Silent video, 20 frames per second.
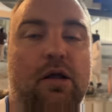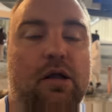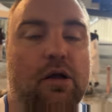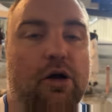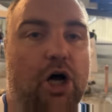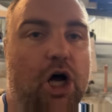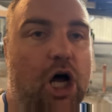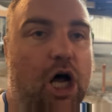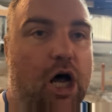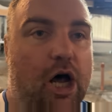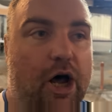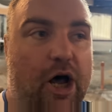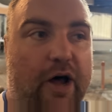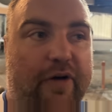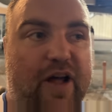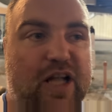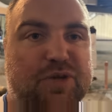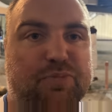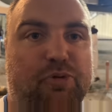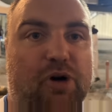
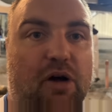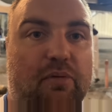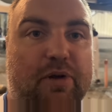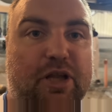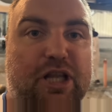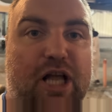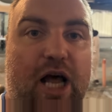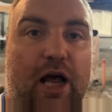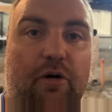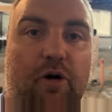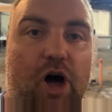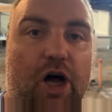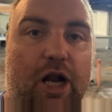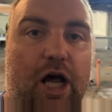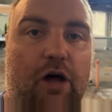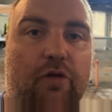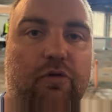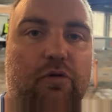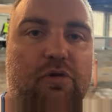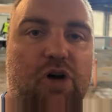That's probably Taiwan
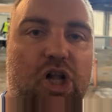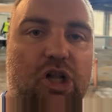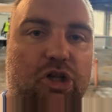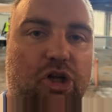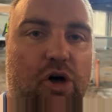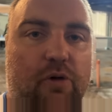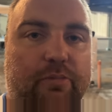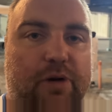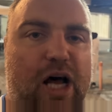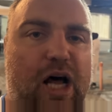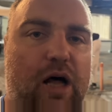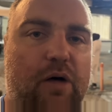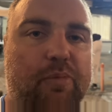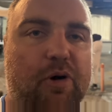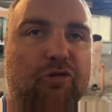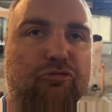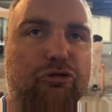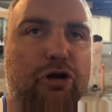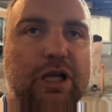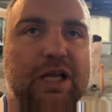out the World Cup now,
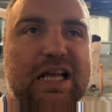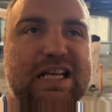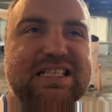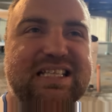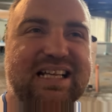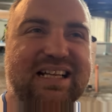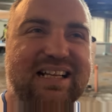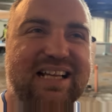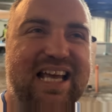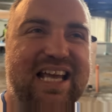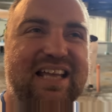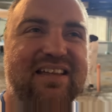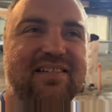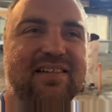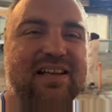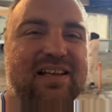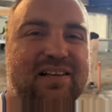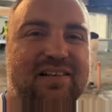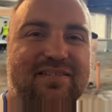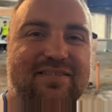but realistically,
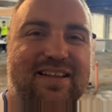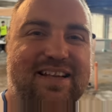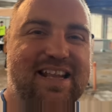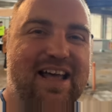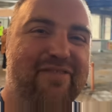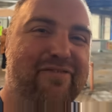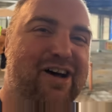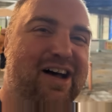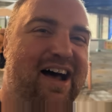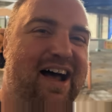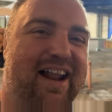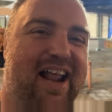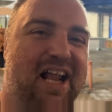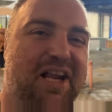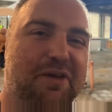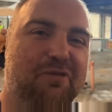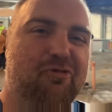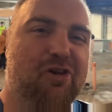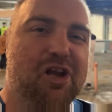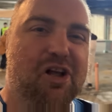they never had
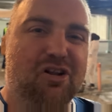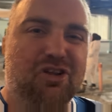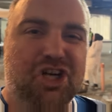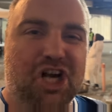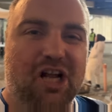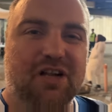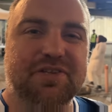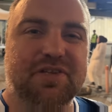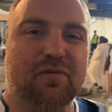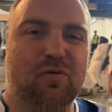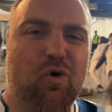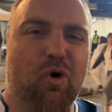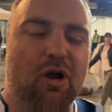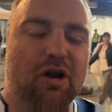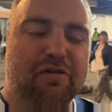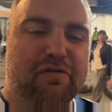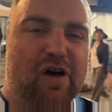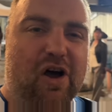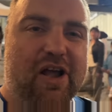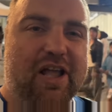any real chance of
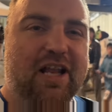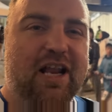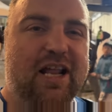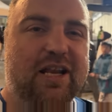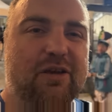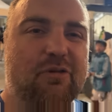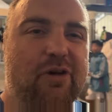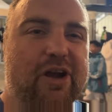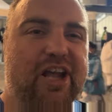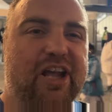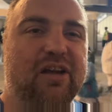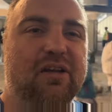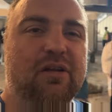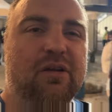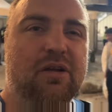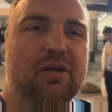qualifying anyway.